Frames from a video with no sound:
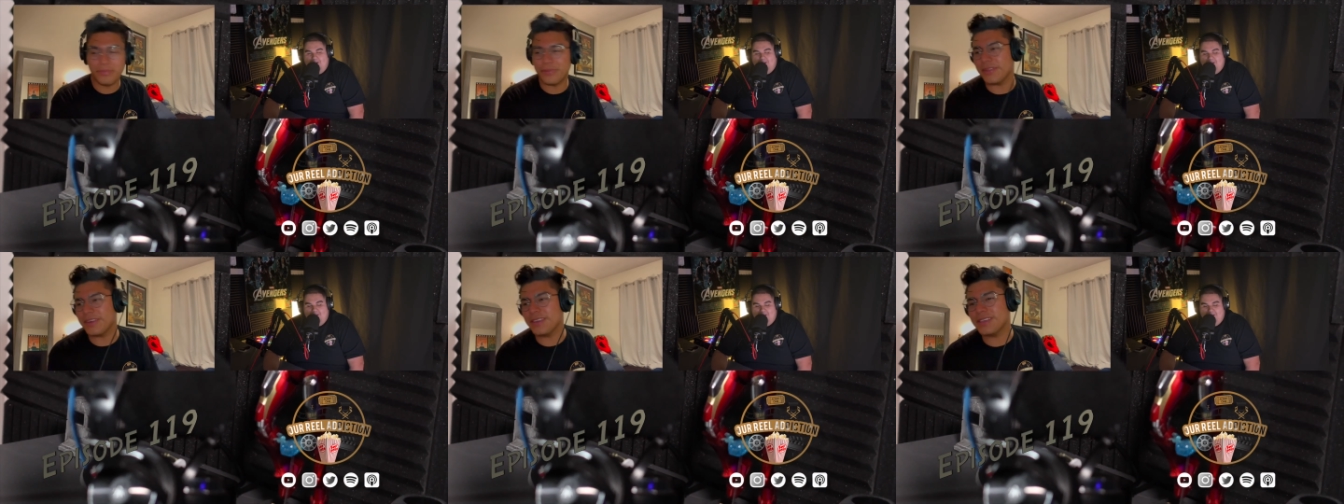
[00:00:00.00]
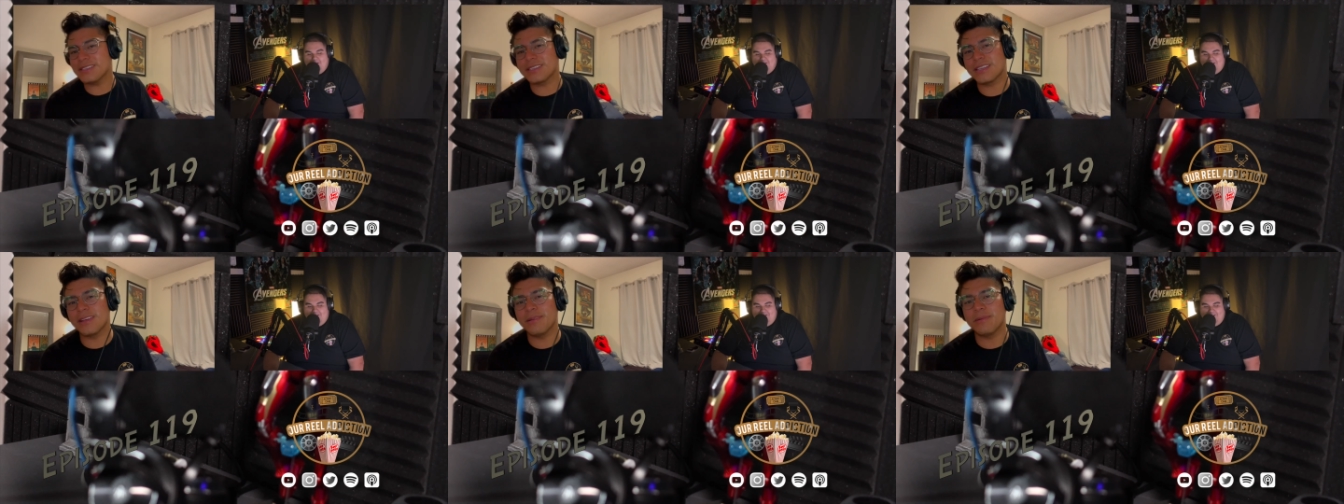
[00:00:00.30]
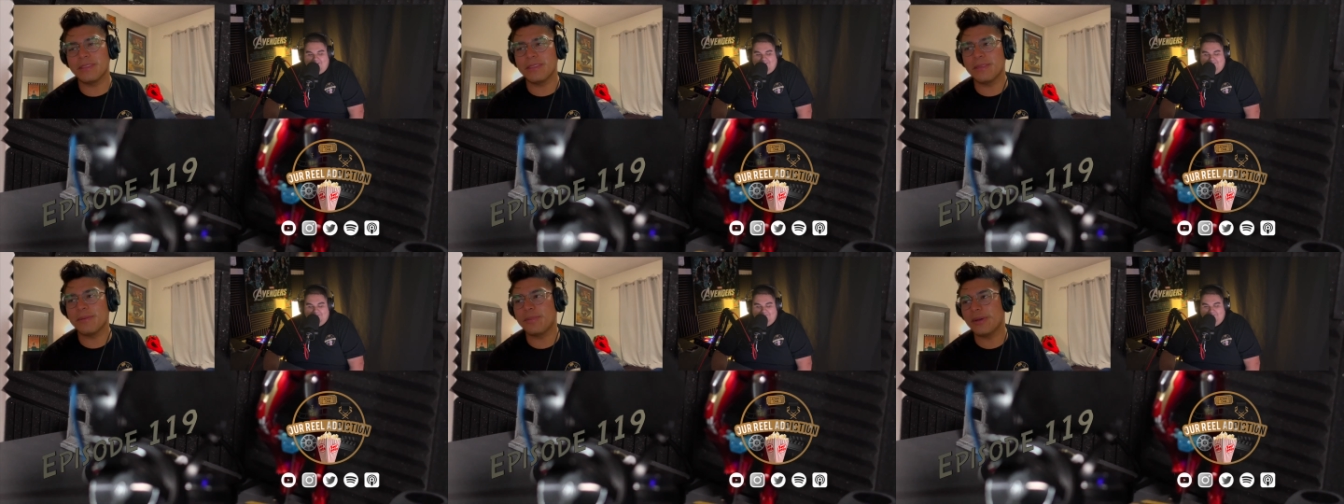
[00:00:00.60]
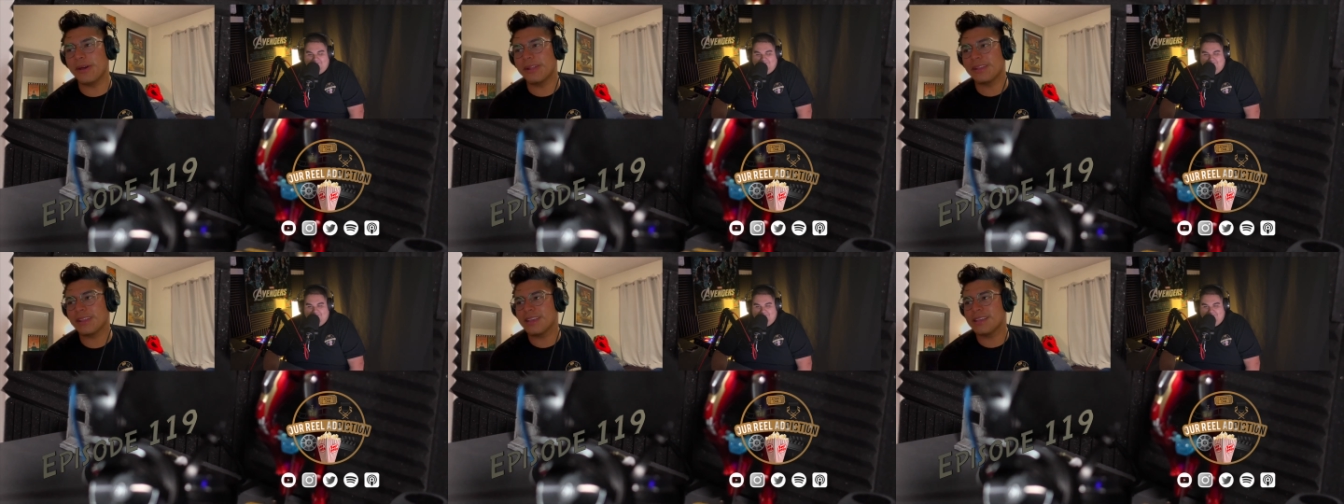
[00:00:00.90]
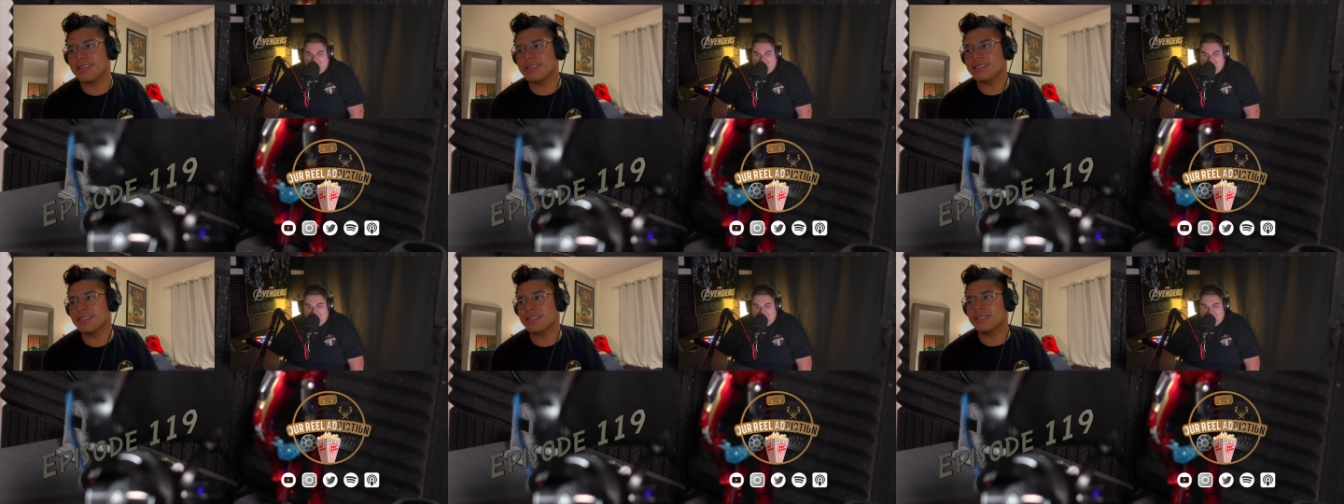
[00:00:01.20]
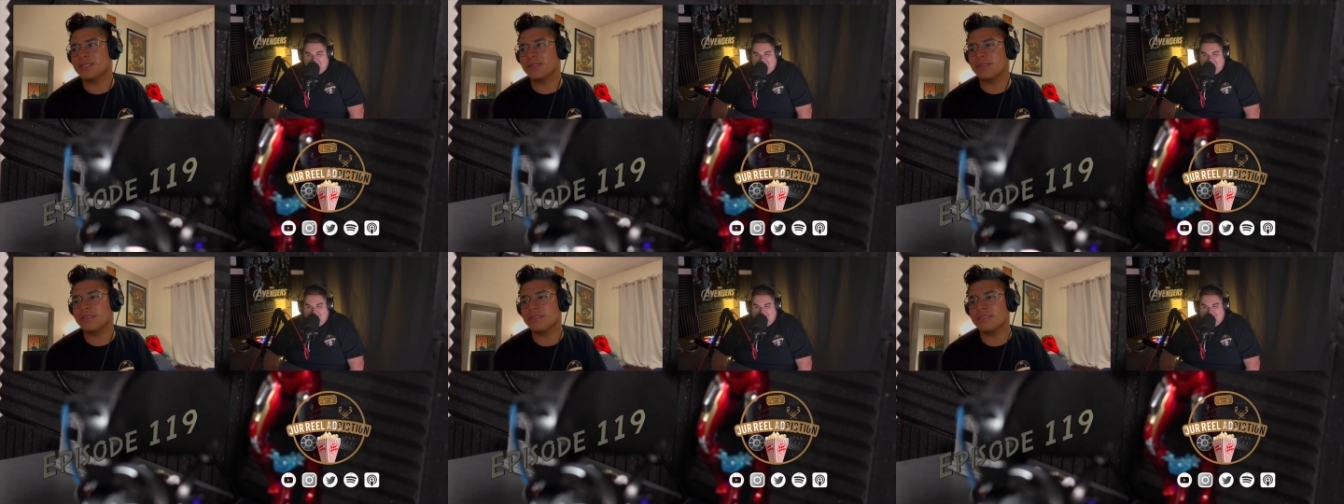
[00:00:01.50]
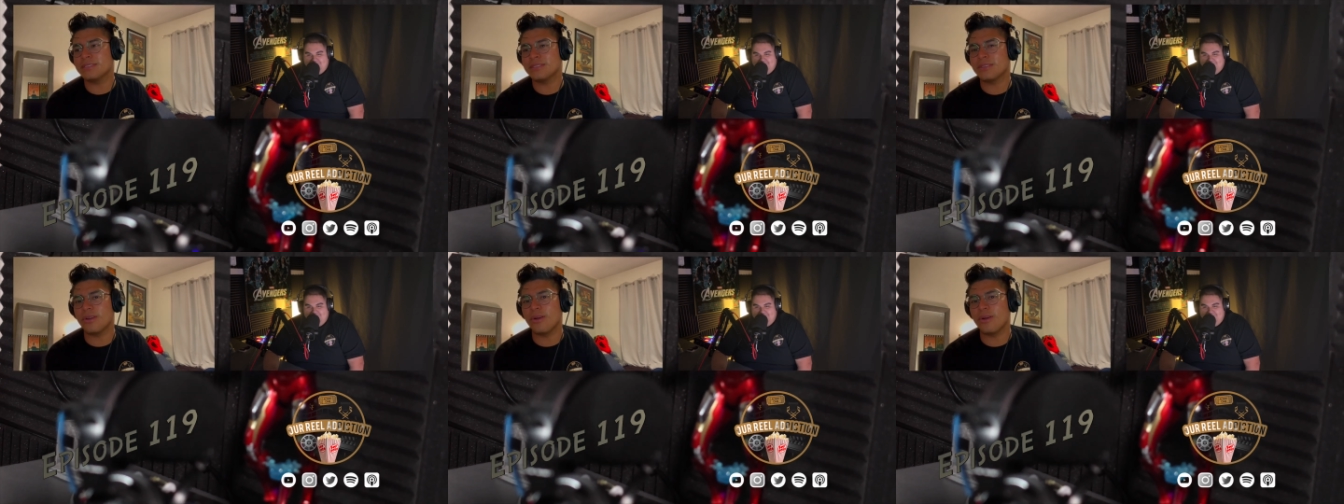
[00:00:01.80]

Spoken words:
Please come on the podcast, Liz. So this is an